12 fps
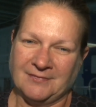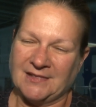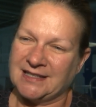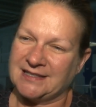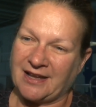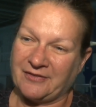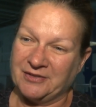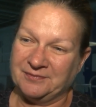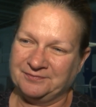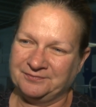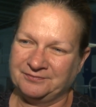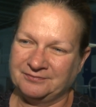7.
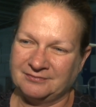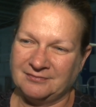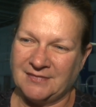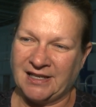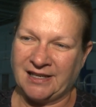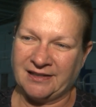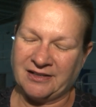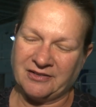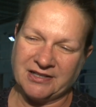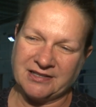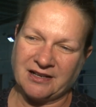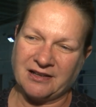And there
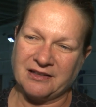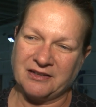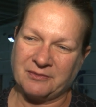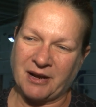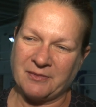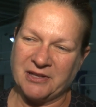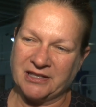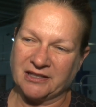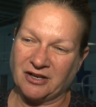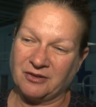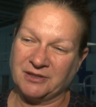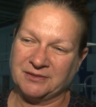they saw their mom in the
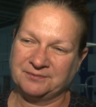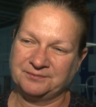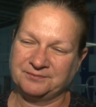coma.